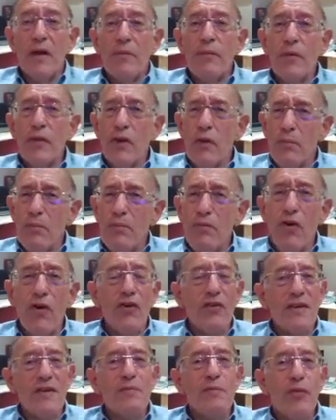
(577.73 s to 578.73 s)
But
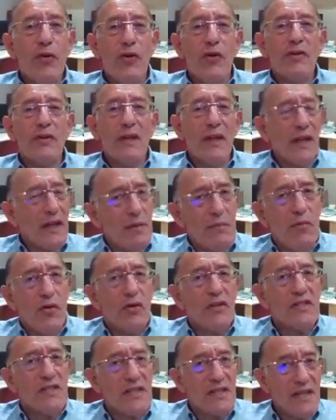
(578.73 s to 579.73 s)
more importantly and
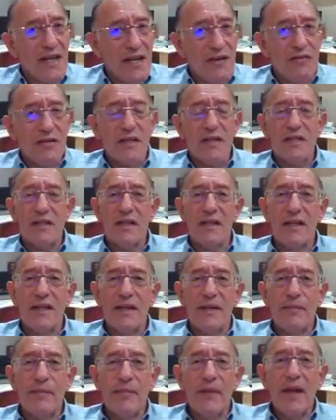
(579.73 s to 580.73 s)
more
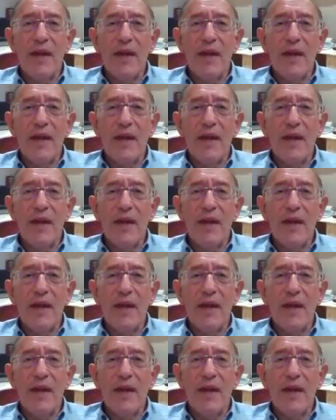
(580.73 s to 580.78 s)
seriously,